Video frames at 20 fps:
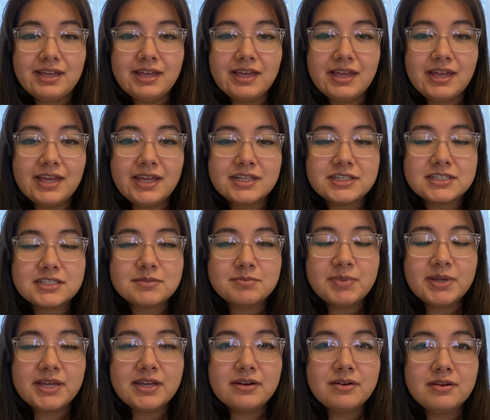It's
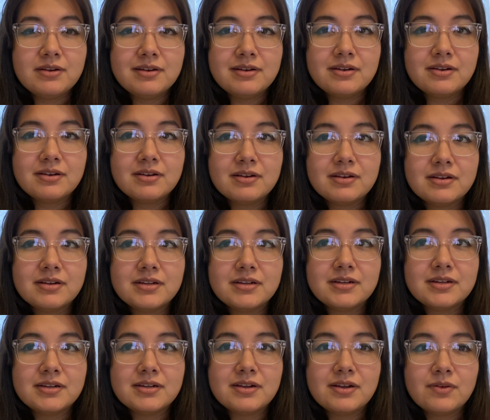been
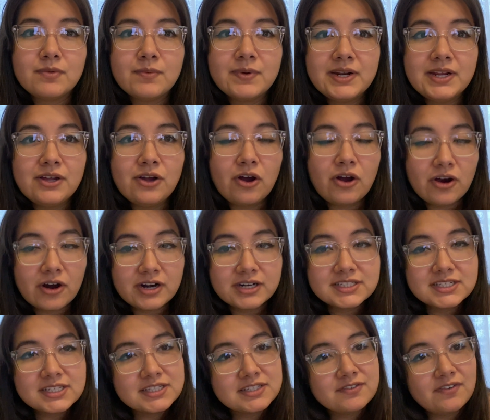really hard
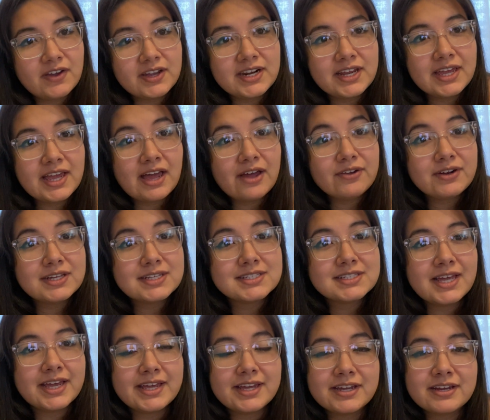since finding out his
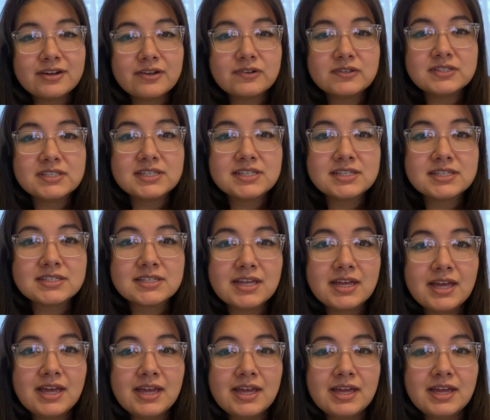diagnosis.
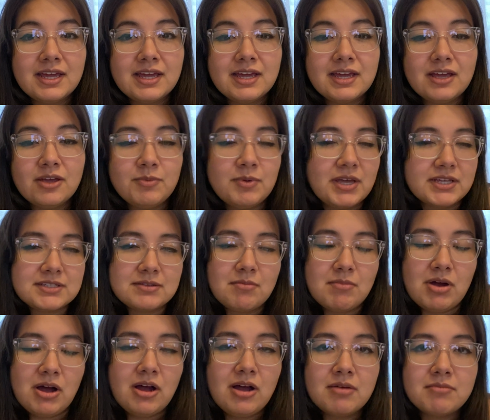I mean, as a
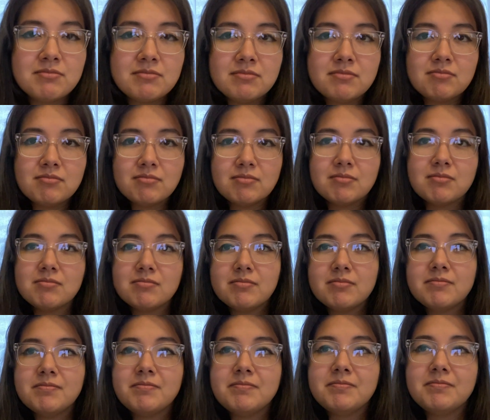mom,
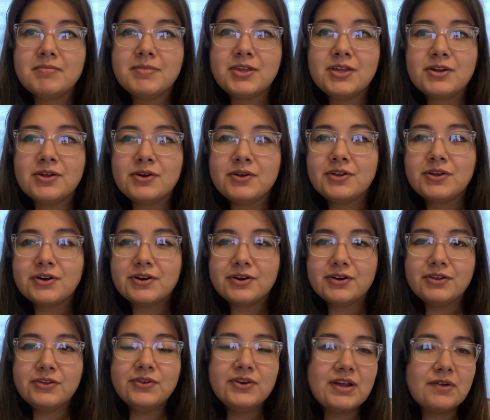you know,
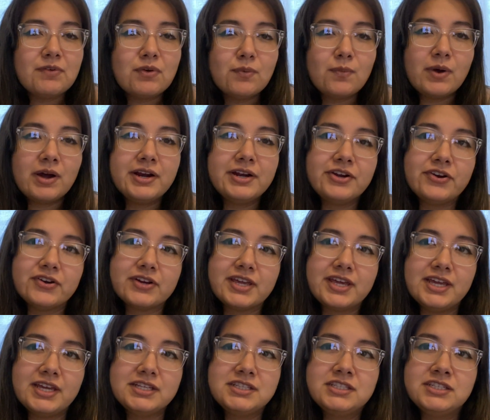you never want your
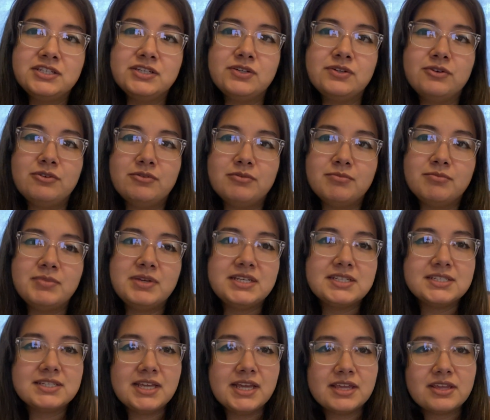kid to be
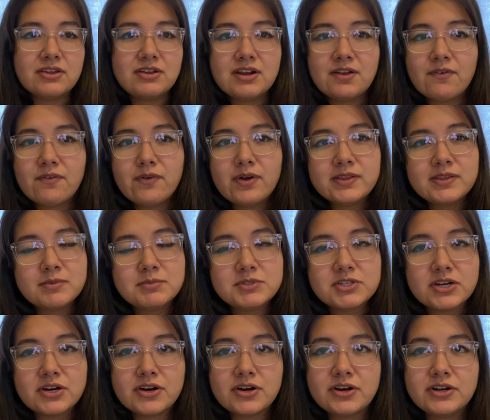sick. You never want them to
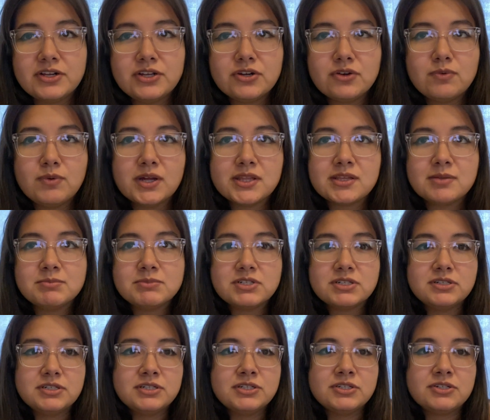hurt. You don't want them to
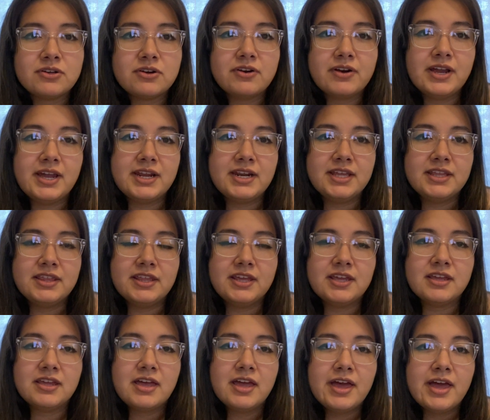endure
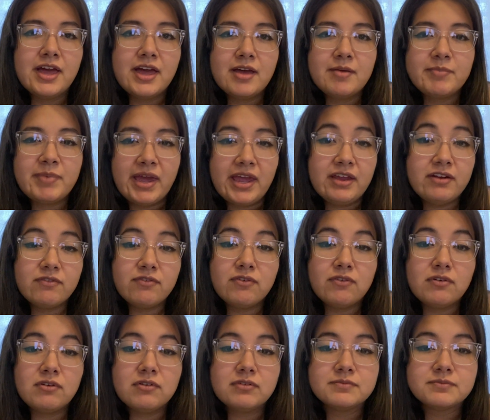anything
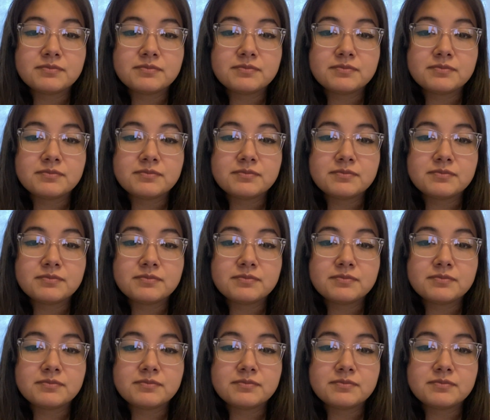painful.